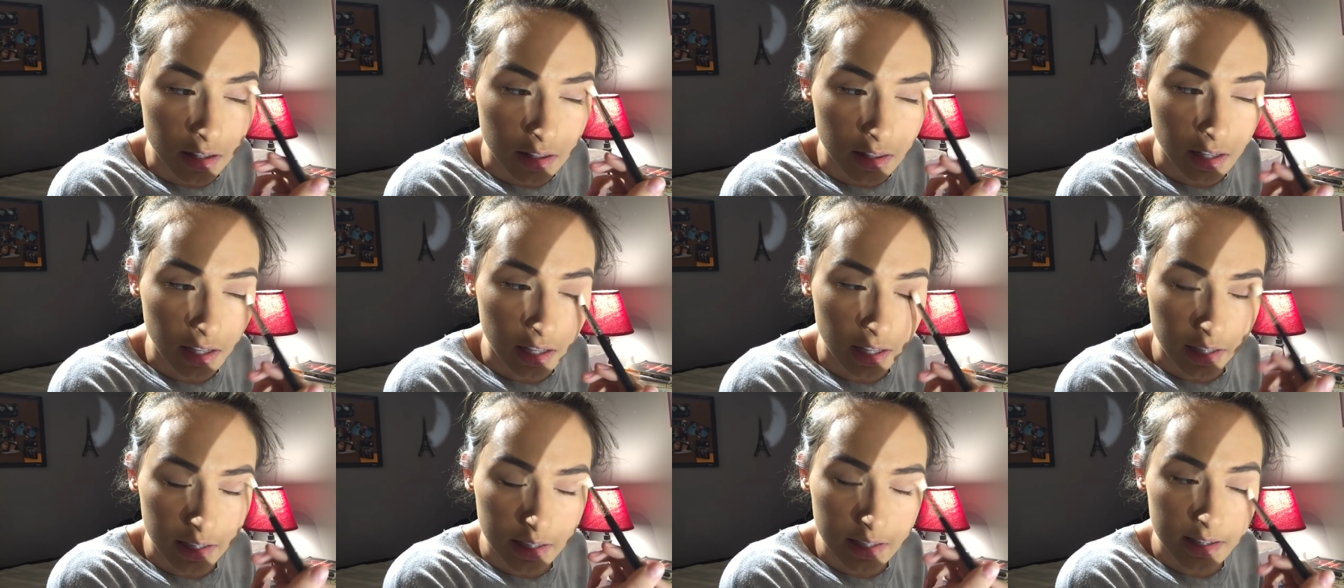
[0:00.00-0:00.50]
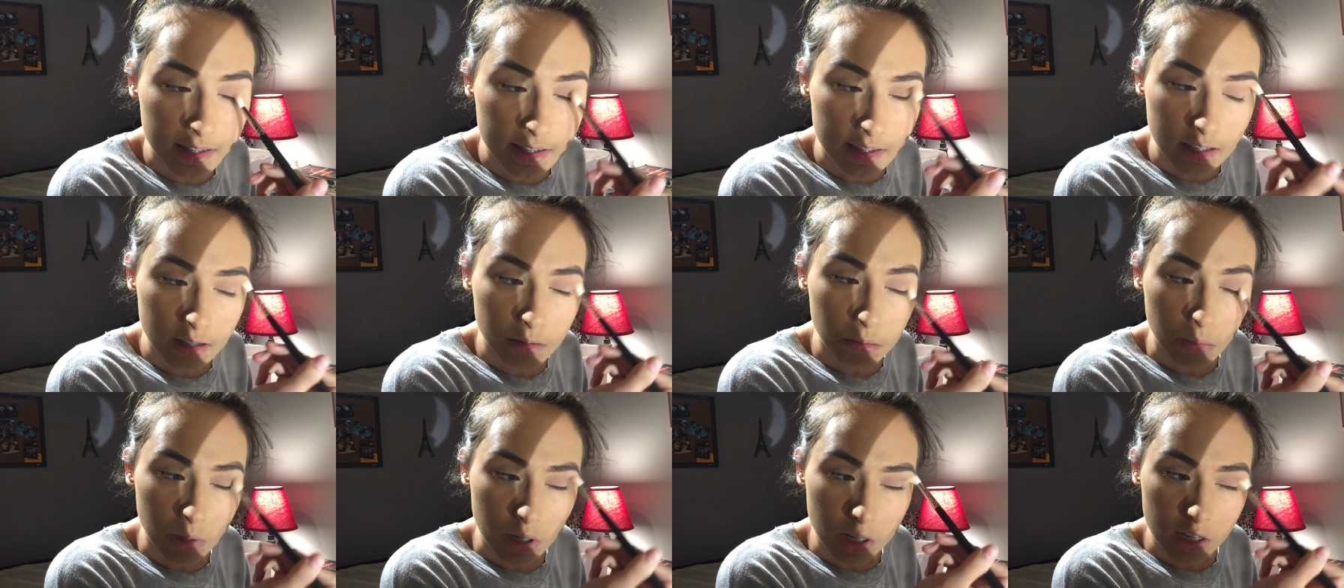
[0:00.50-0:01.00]
they
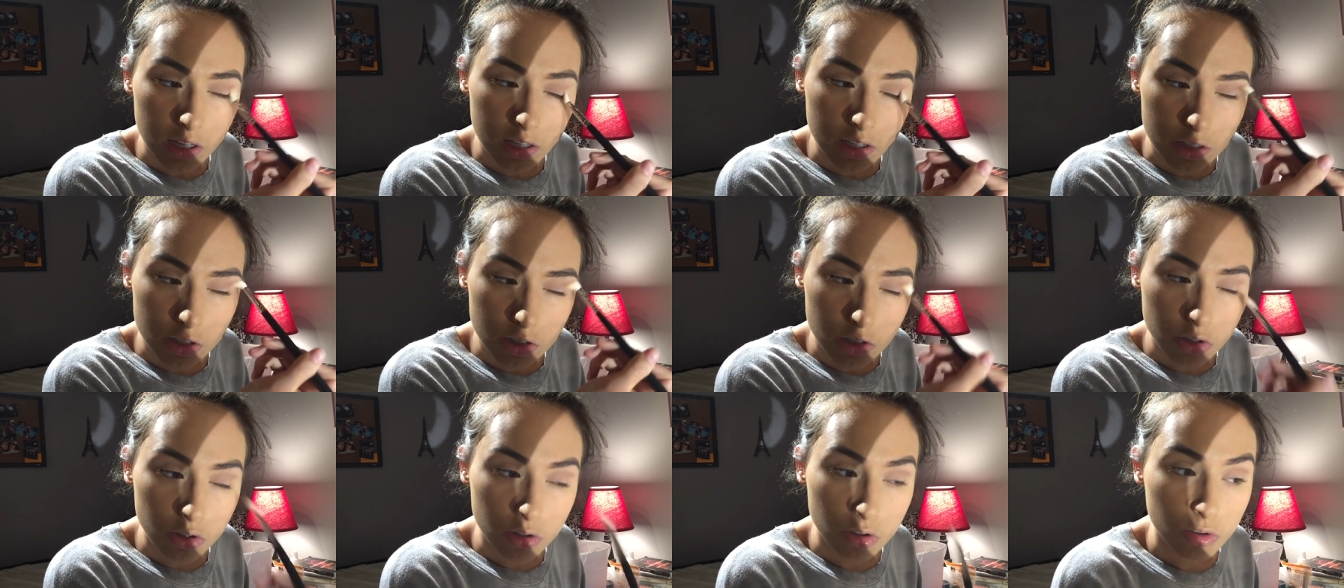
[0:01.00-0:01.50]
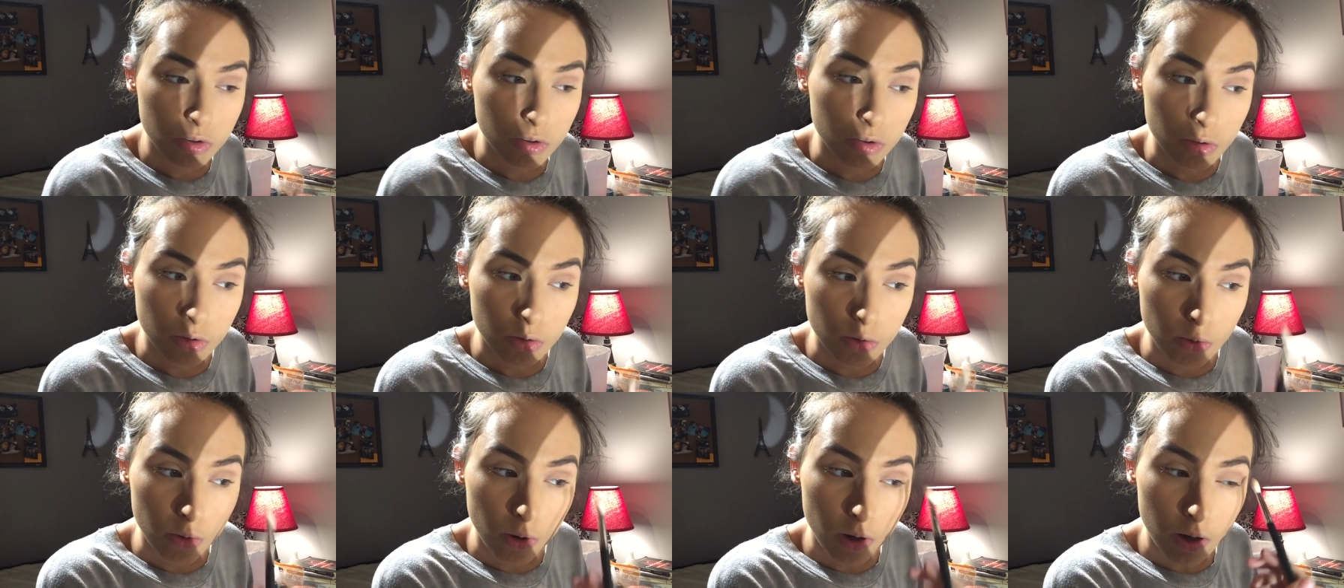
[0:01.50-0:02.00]
send me
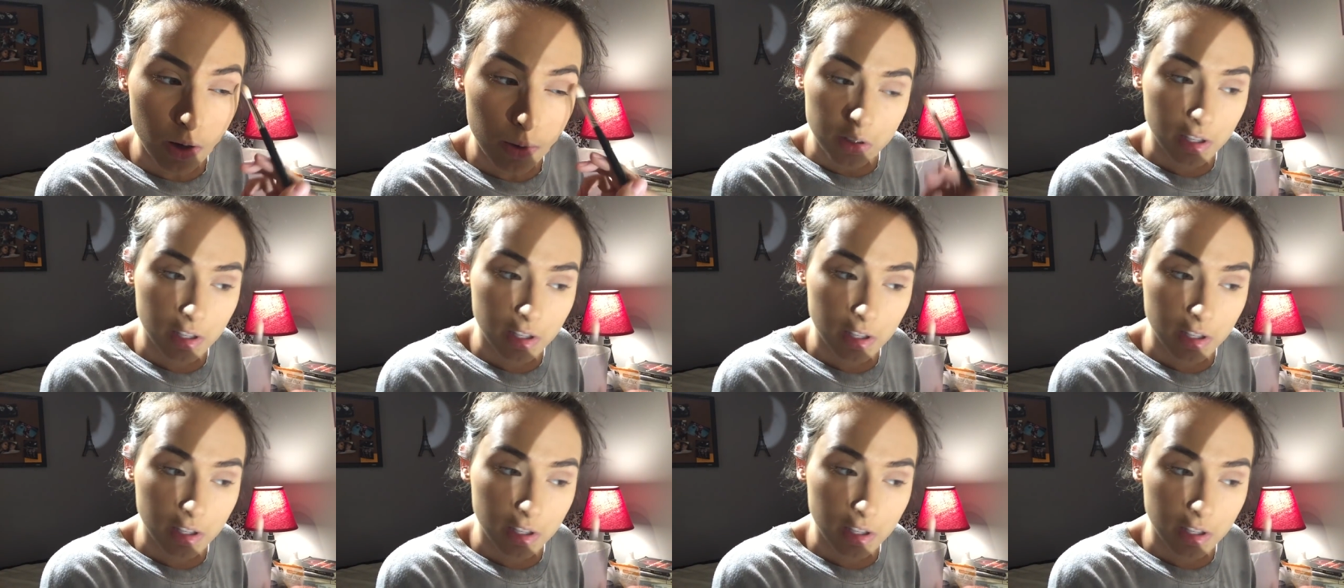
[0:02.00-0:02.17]
to